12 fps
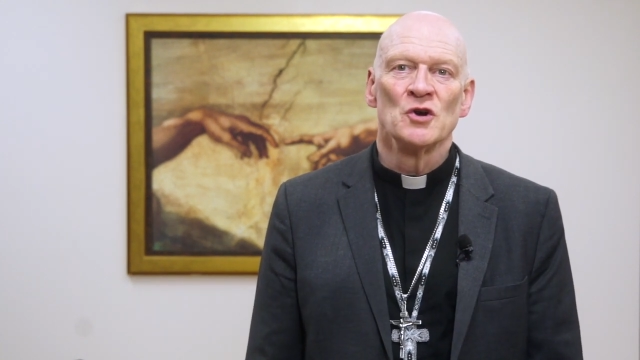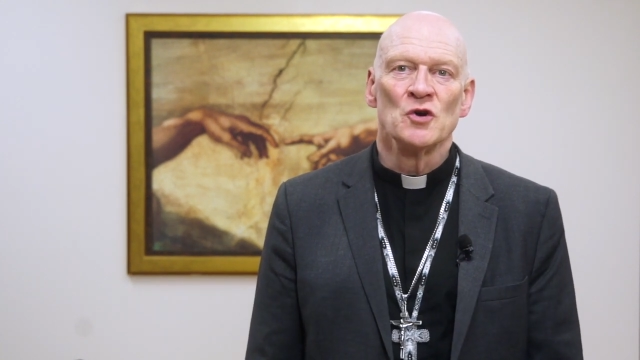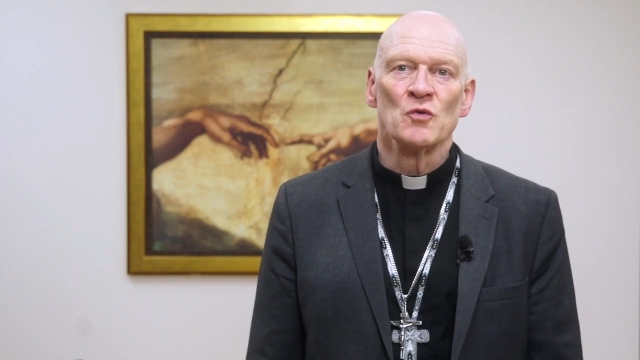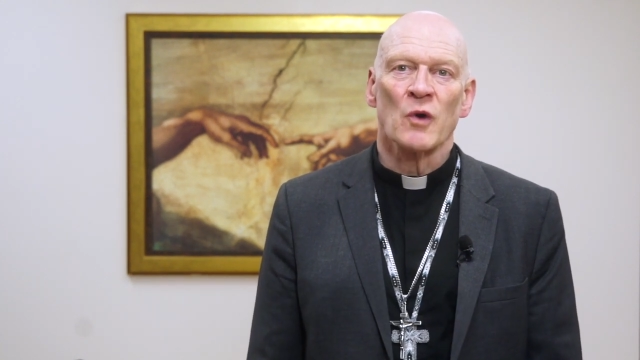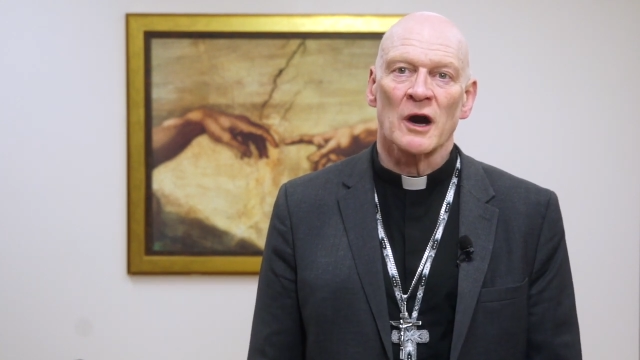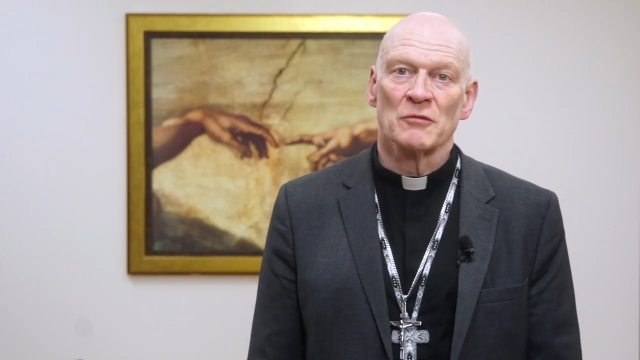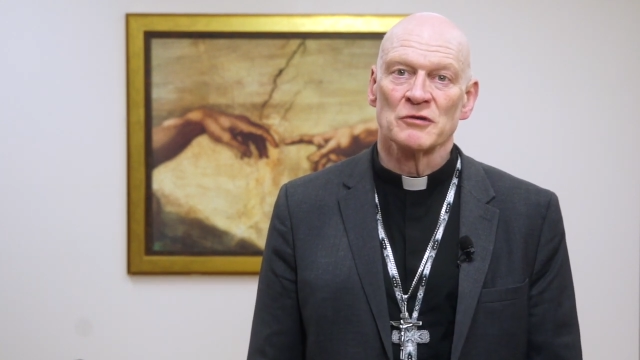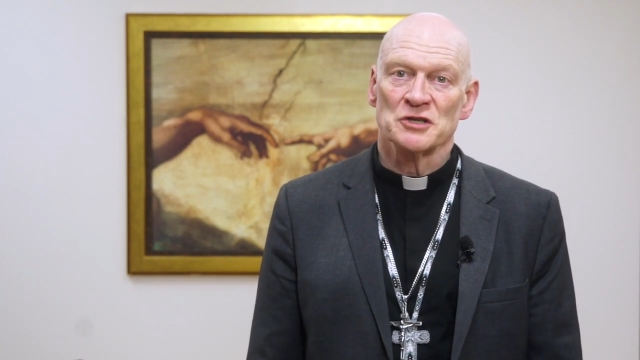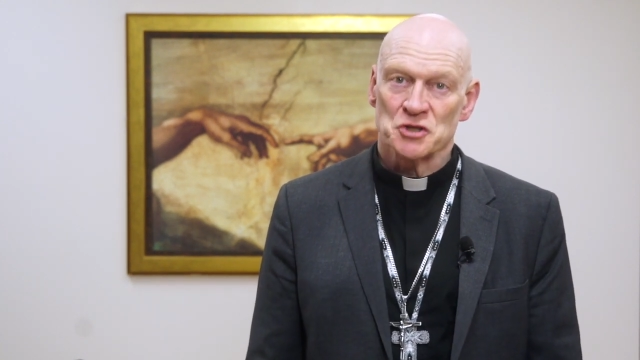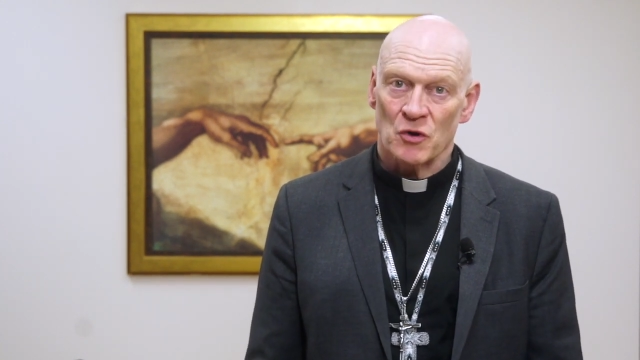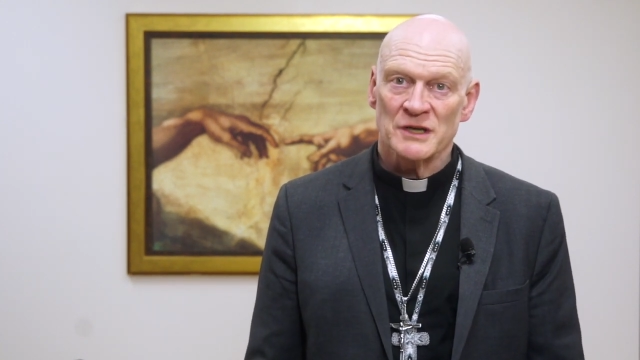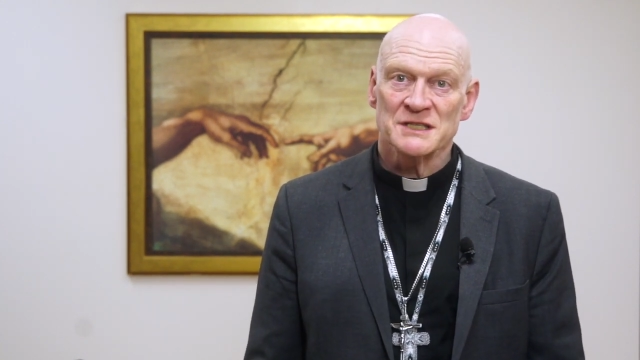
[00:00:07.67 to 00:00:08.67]
who are
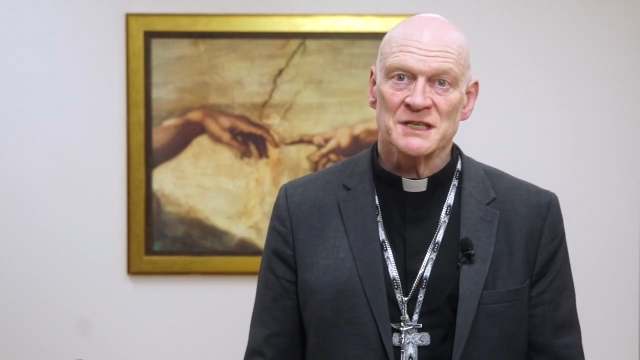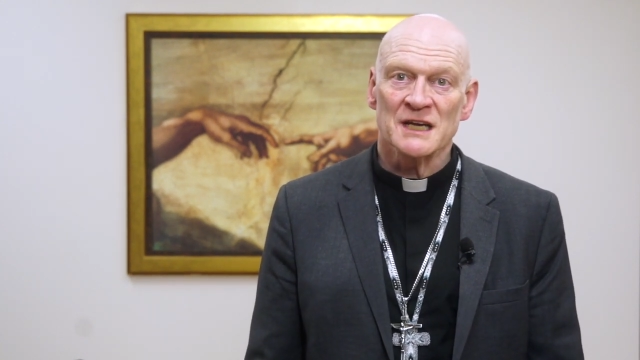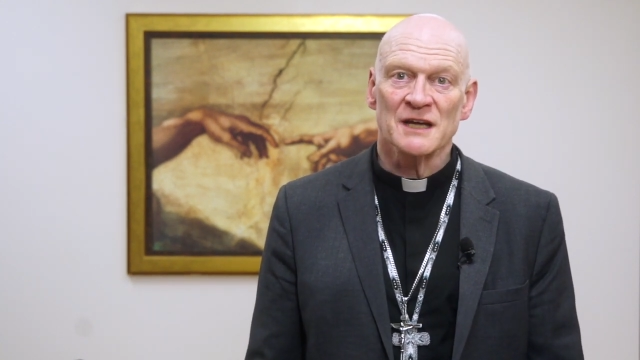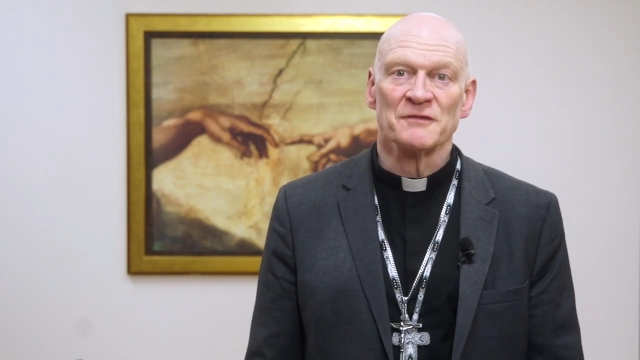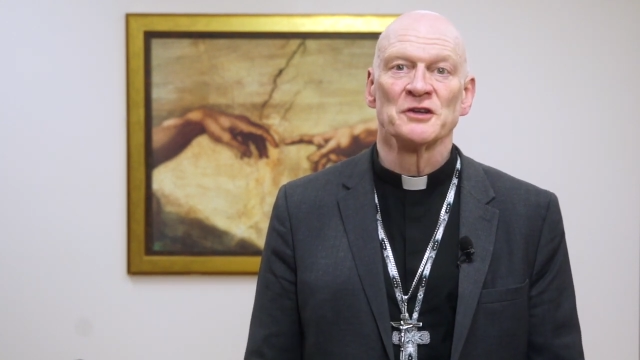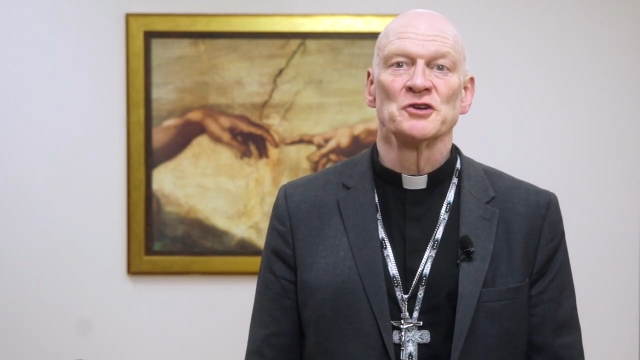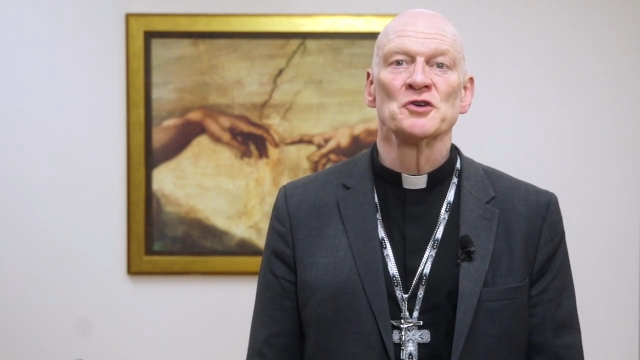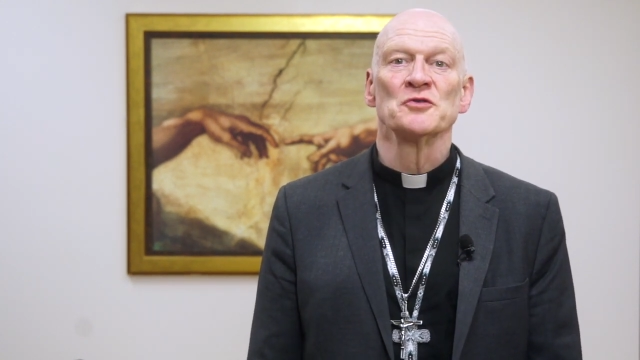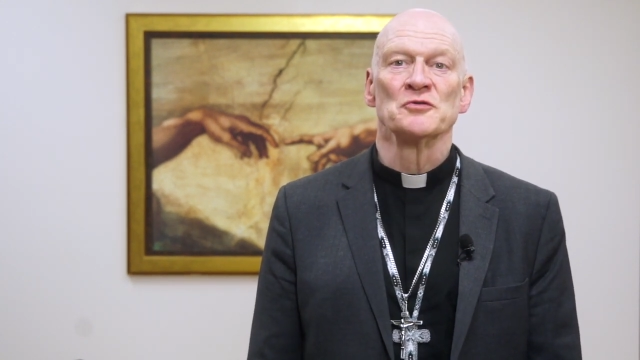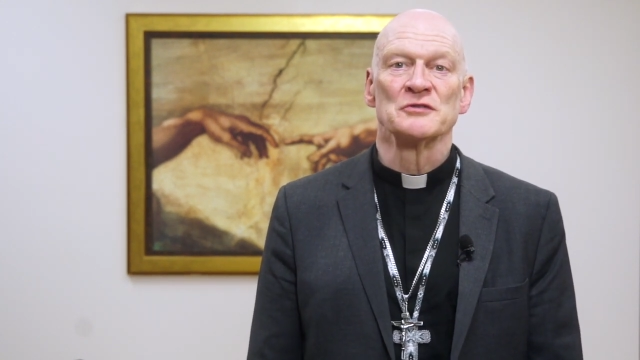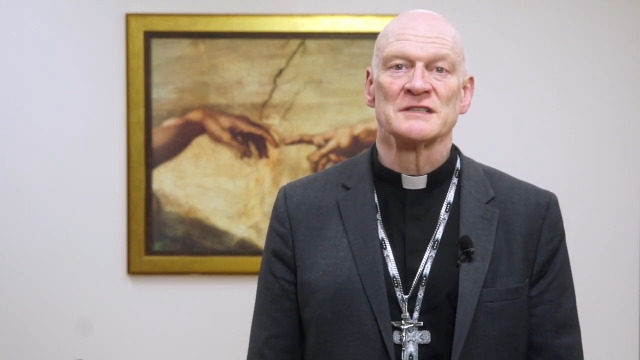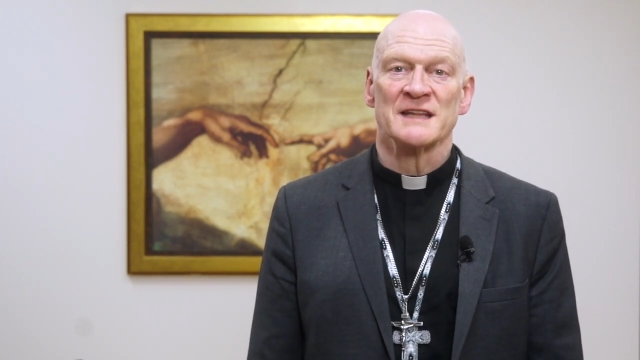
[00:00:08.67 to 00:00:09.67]
rejoicing in the news